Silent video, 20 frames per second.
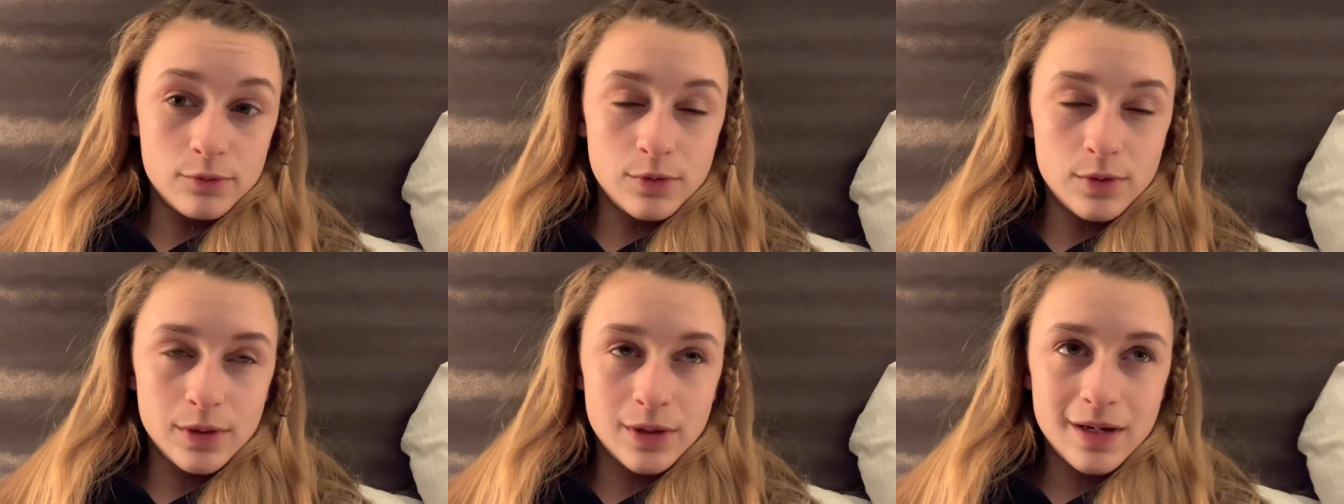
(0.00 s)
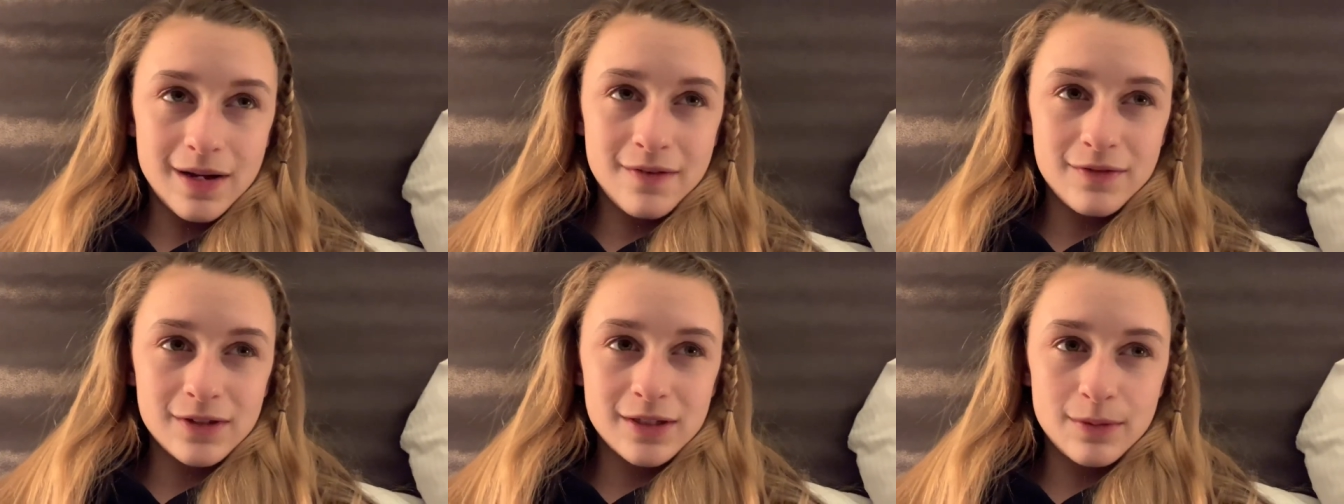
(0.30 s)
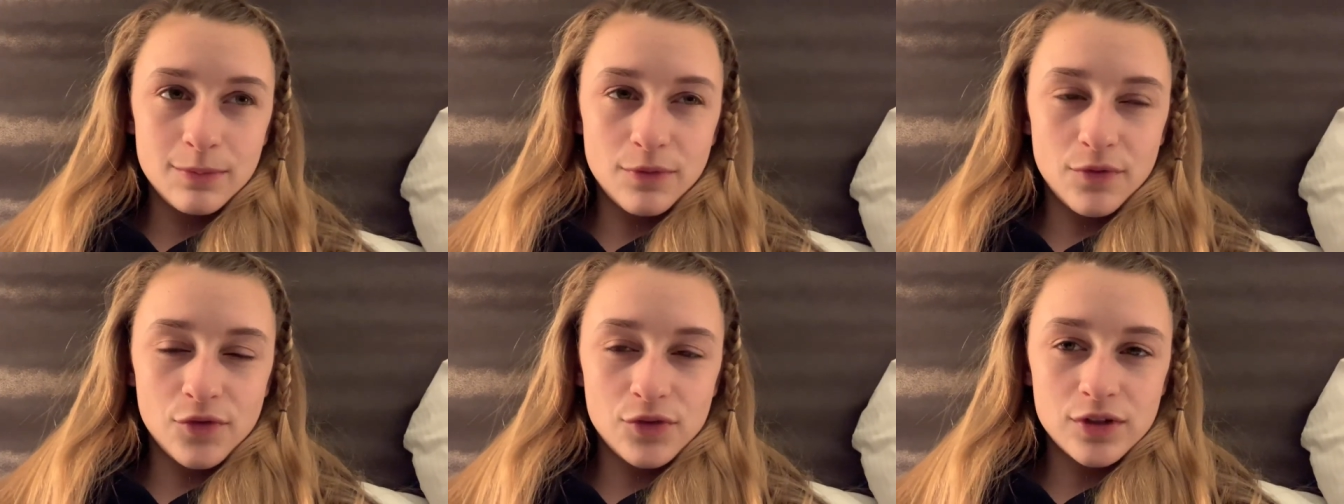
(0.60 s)
We were gonna have a
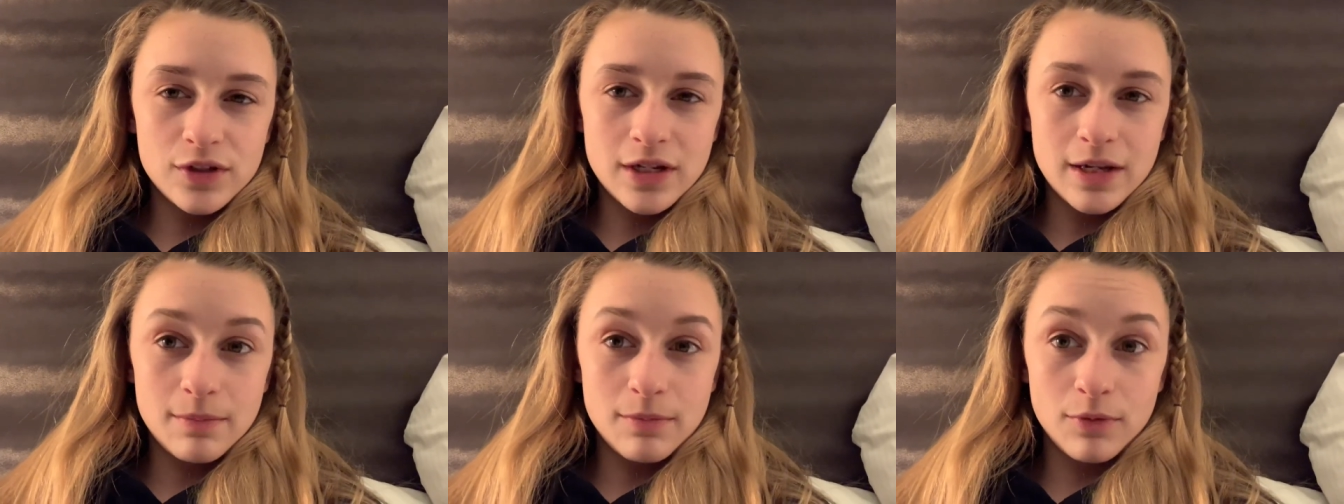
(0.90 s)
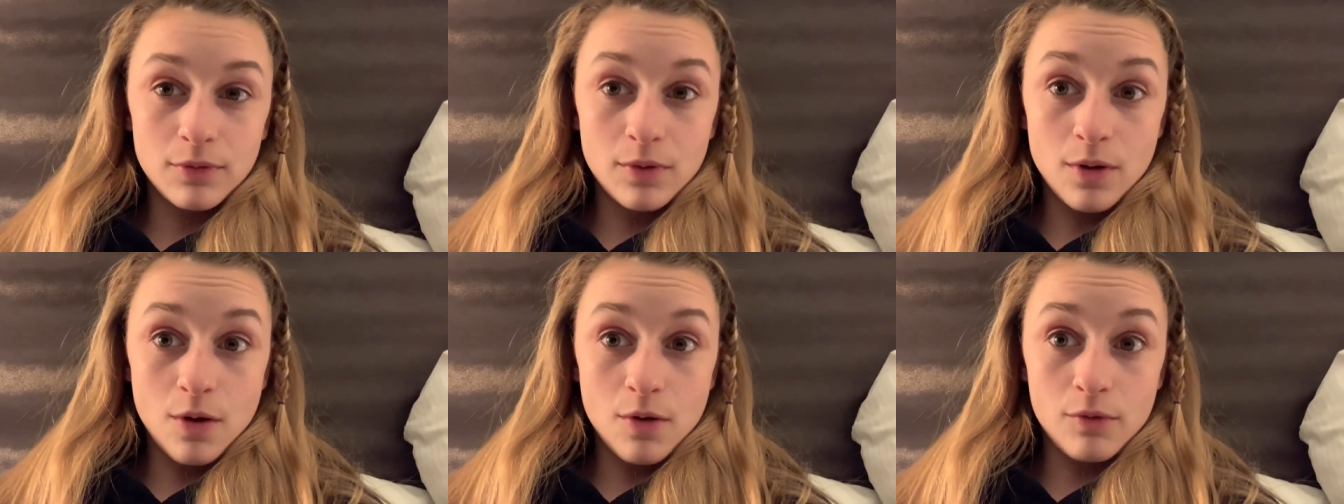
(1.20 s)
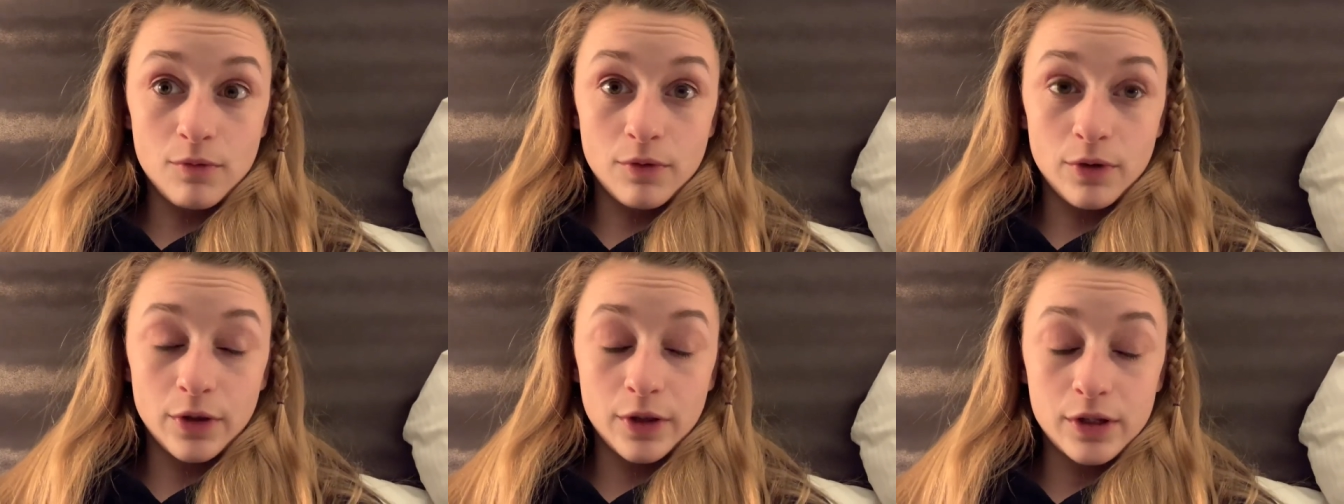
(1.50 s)
sleepover tonight, but we're all
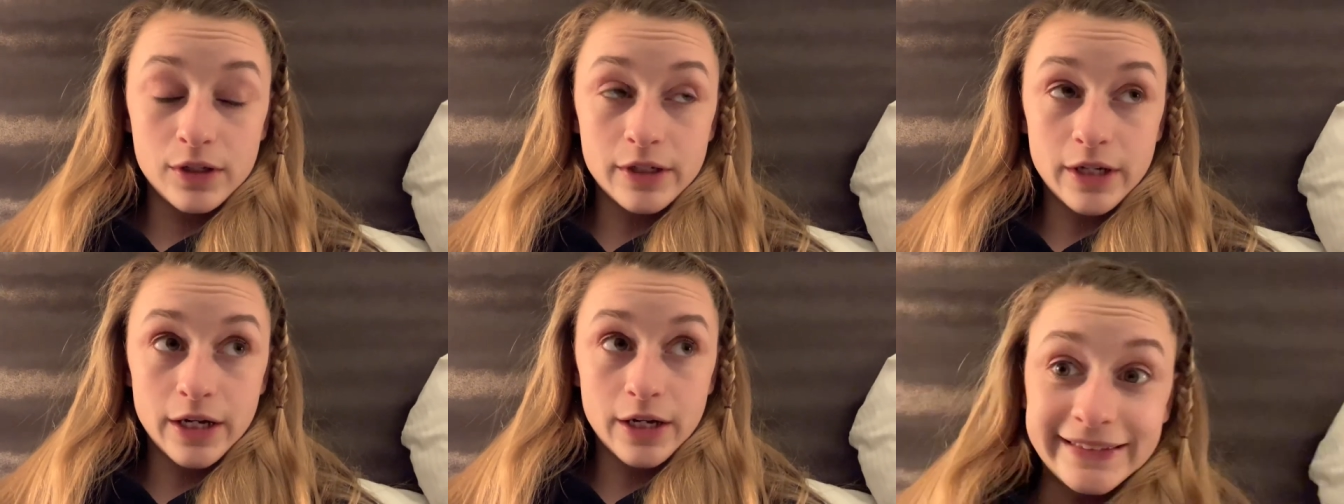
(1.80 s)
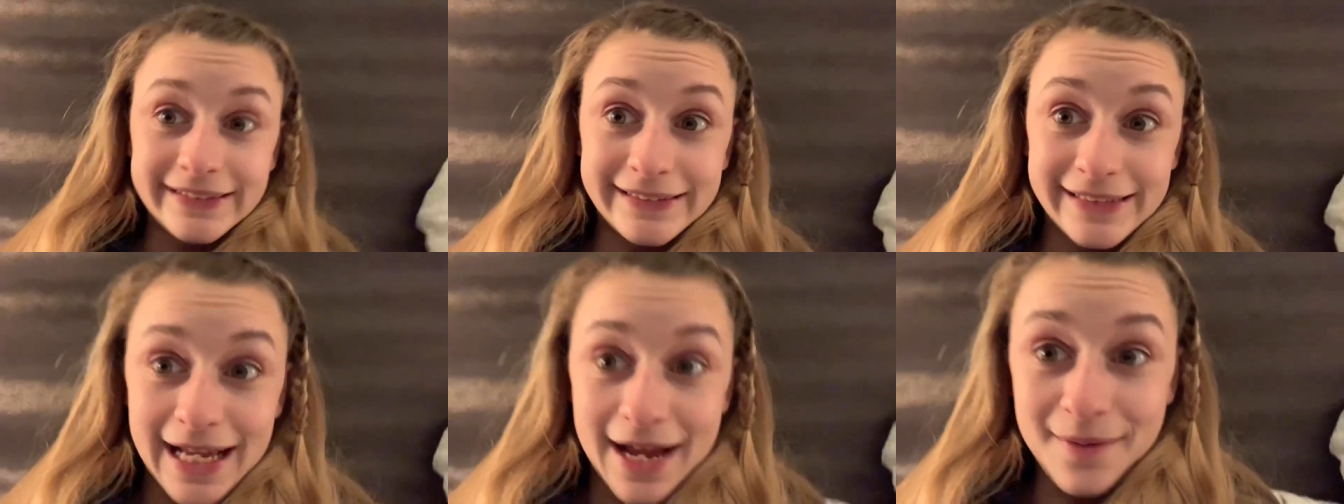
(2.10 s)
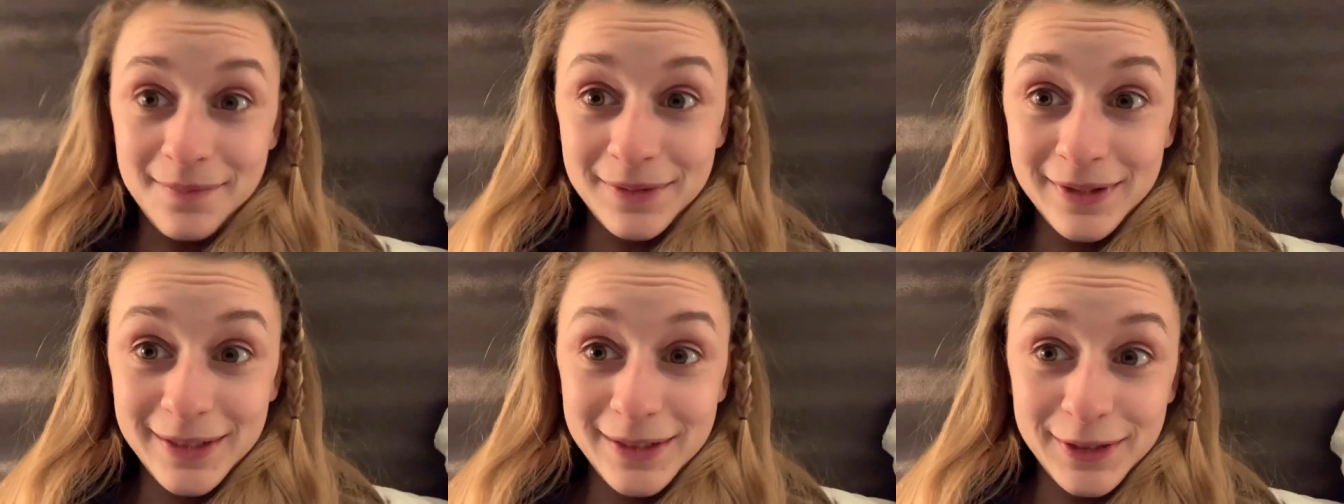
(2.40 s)
really tired. Now
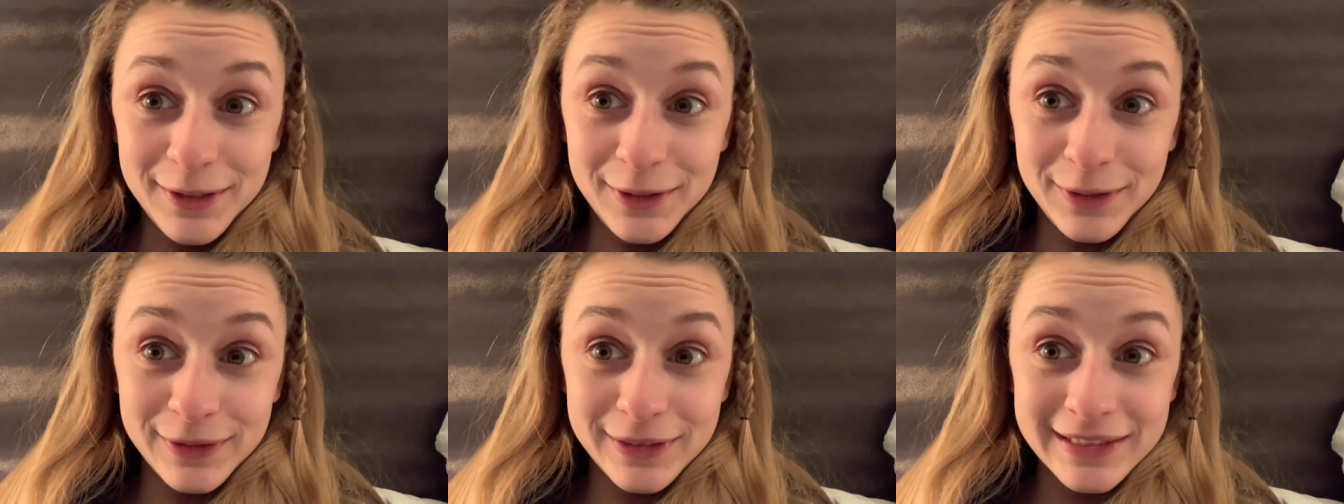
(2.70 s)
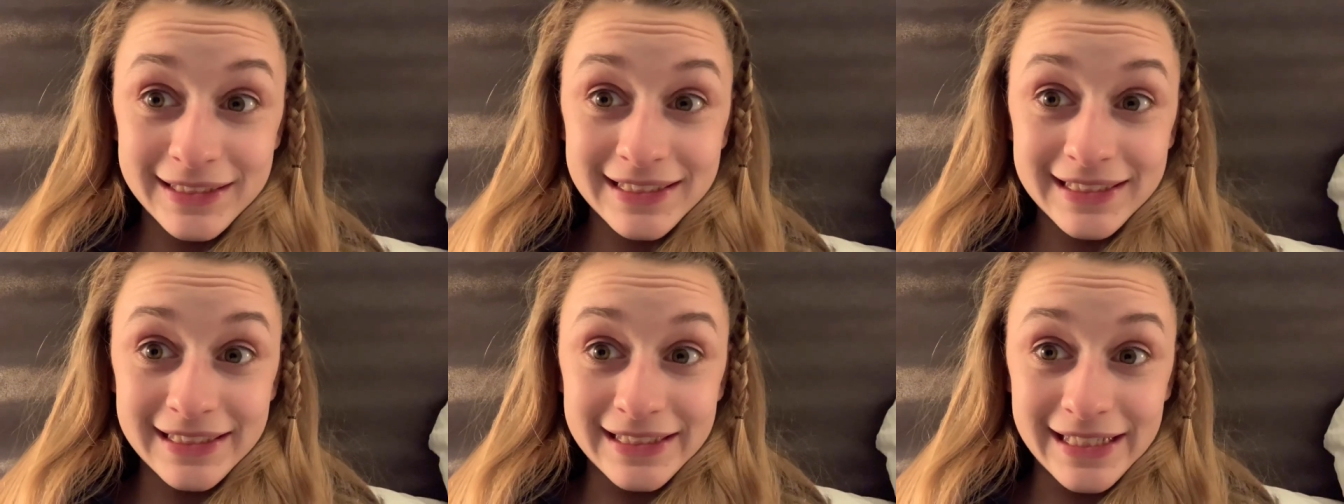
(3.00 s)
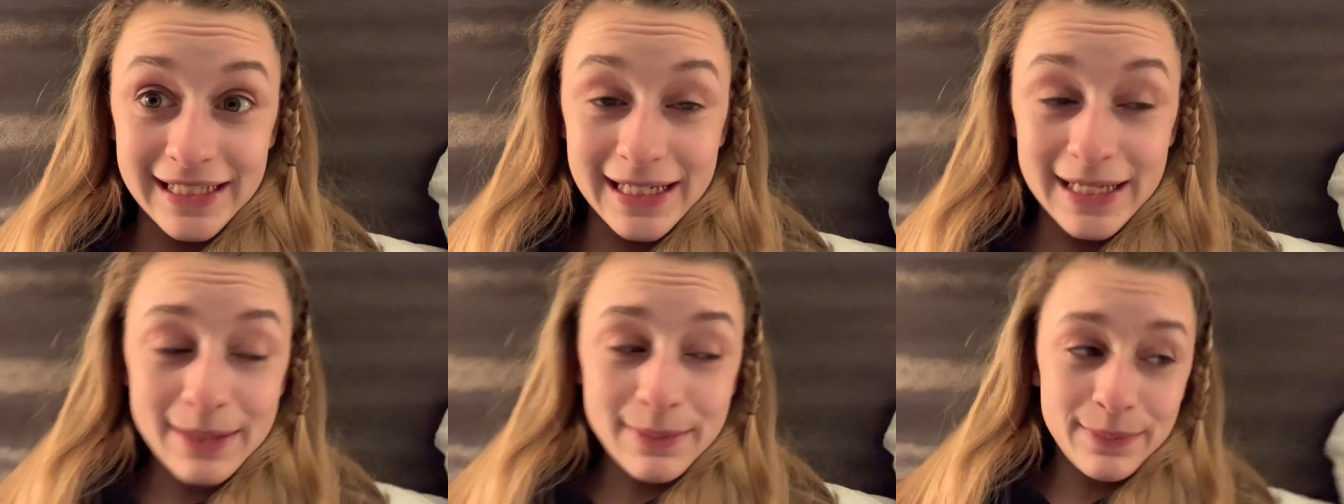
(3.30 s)
I'm gonna go to
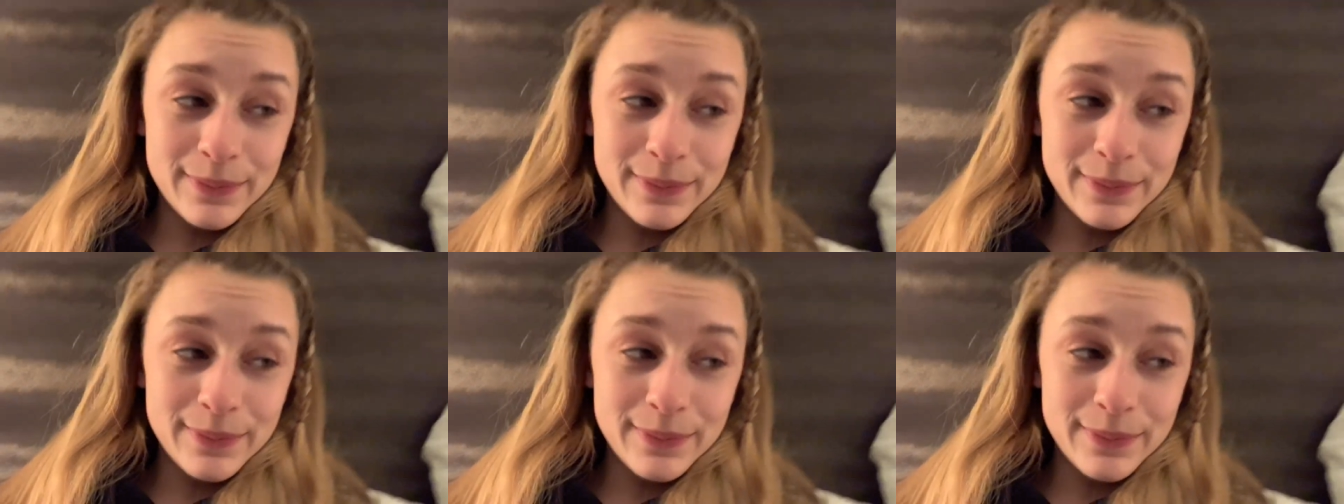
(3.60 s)
sleep.